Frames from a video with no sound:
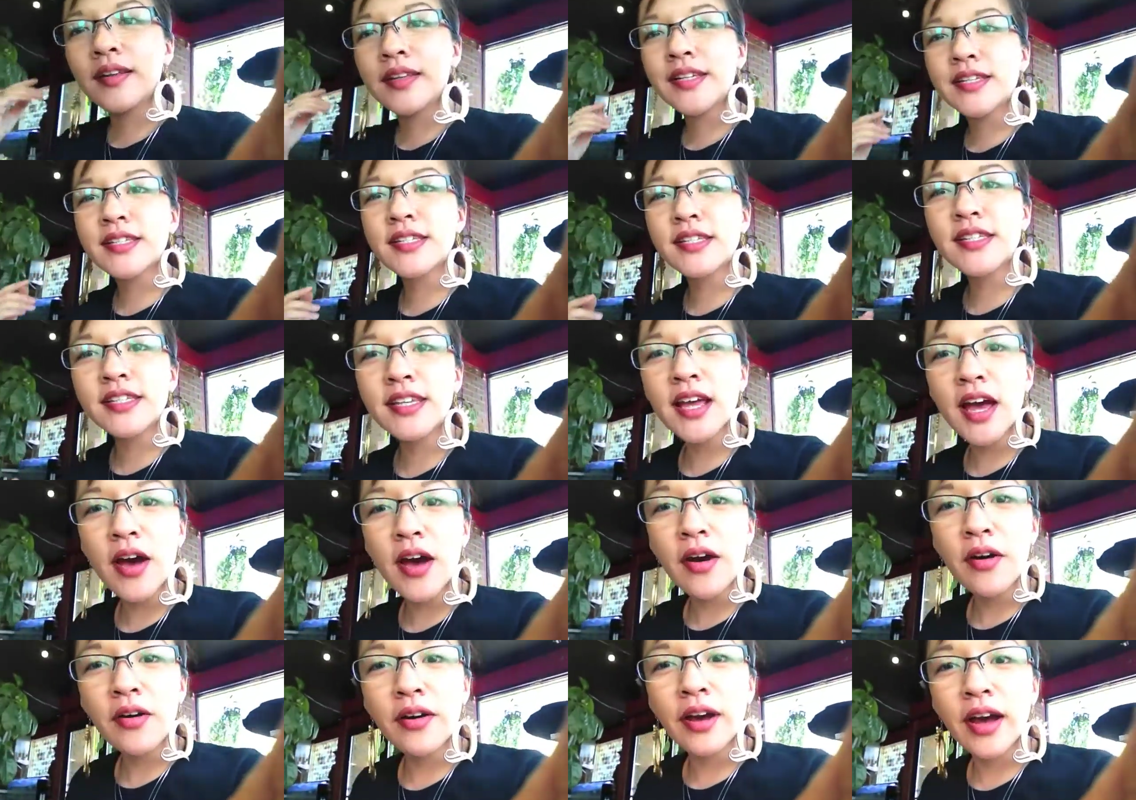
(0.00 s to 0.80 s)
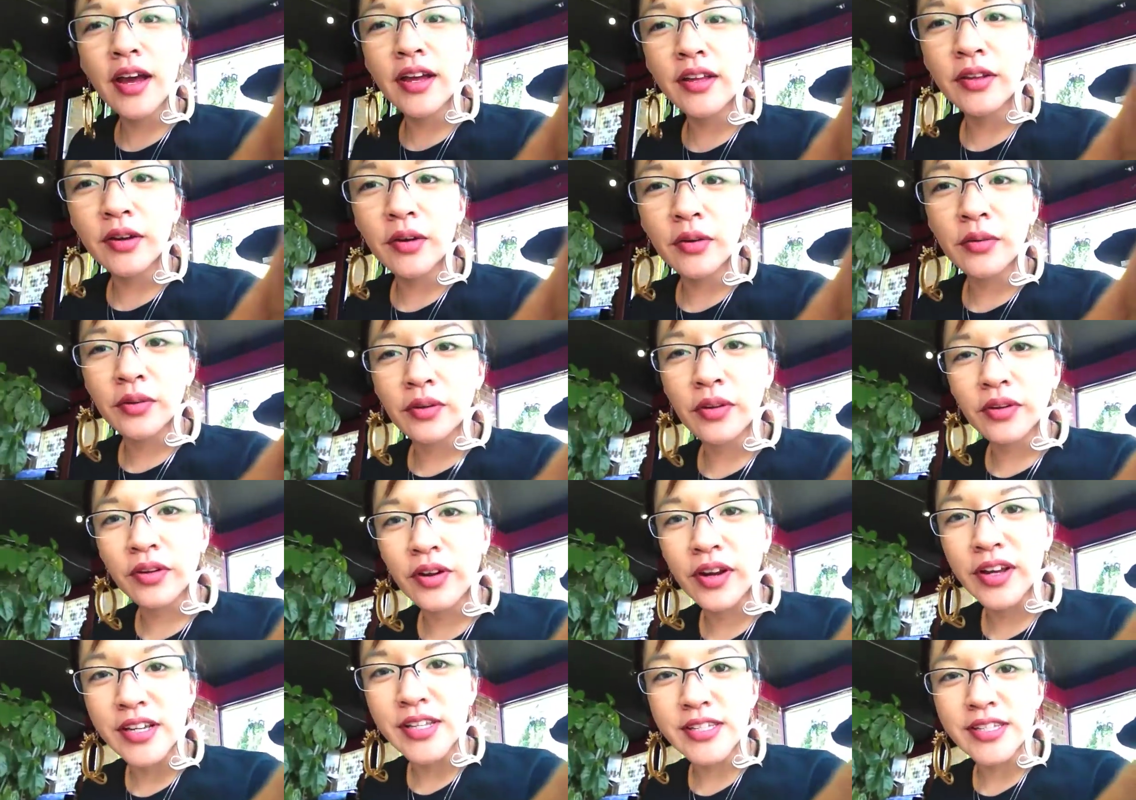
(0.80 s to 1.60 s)
This is how I know we're
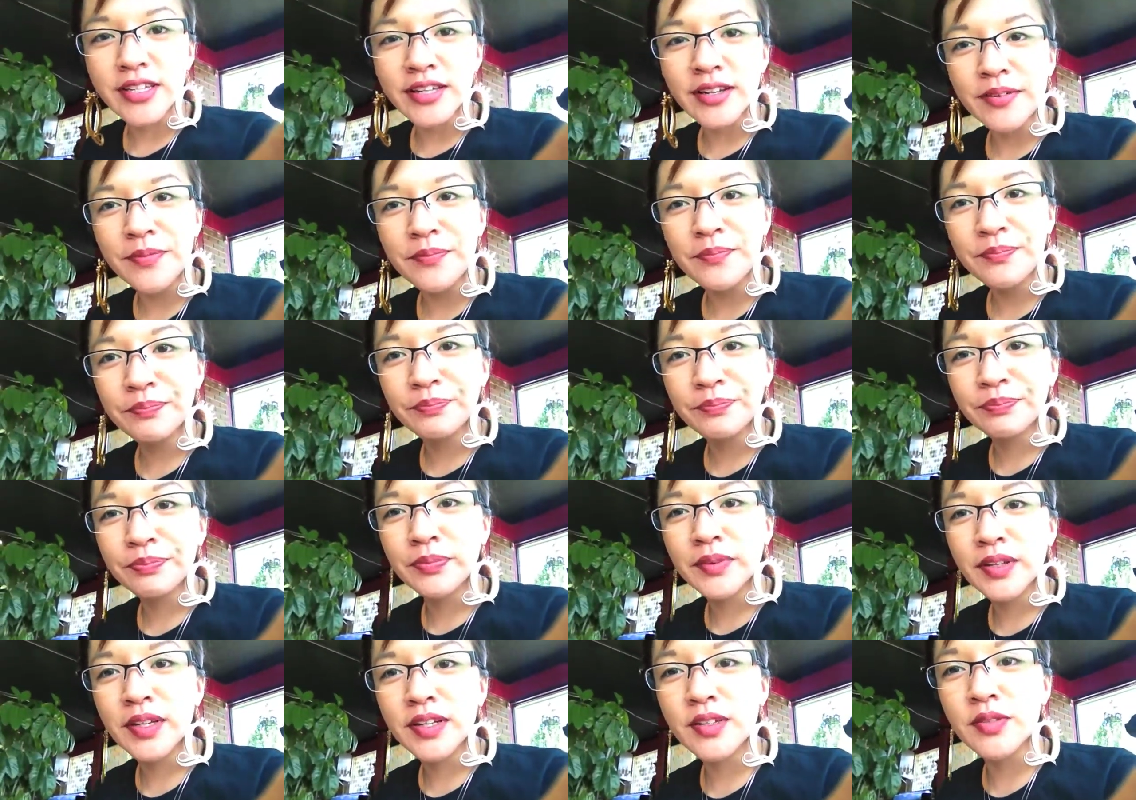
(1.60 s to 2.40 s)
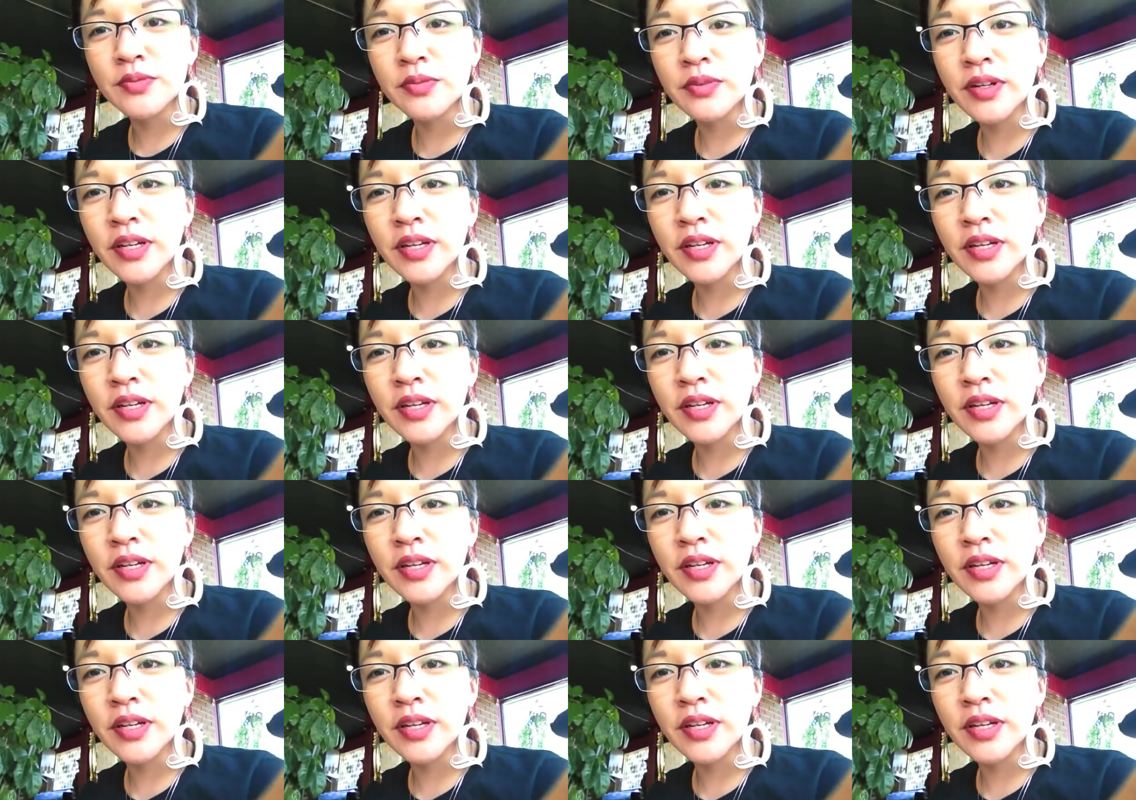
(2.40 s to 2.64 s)
crazy, because we're